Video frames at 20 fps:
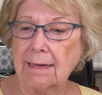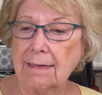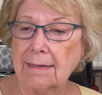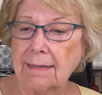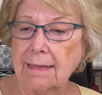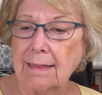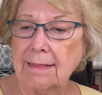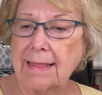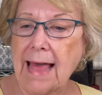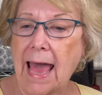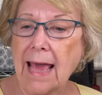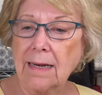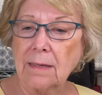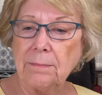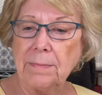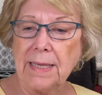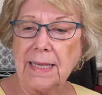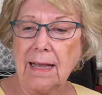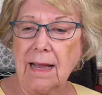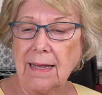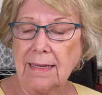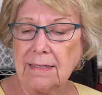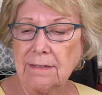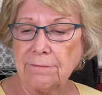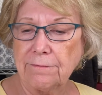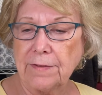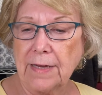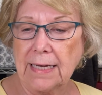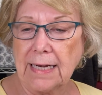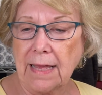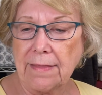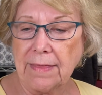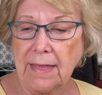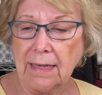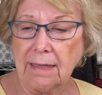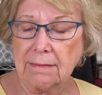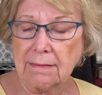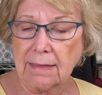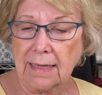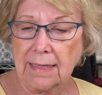that'll be kind of fun. I
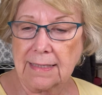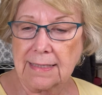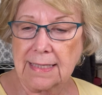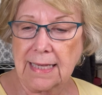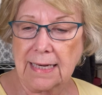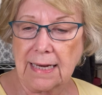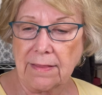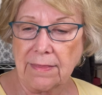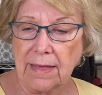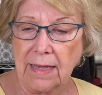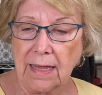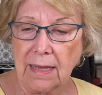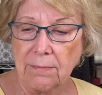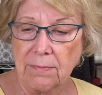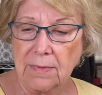think, like I said, I think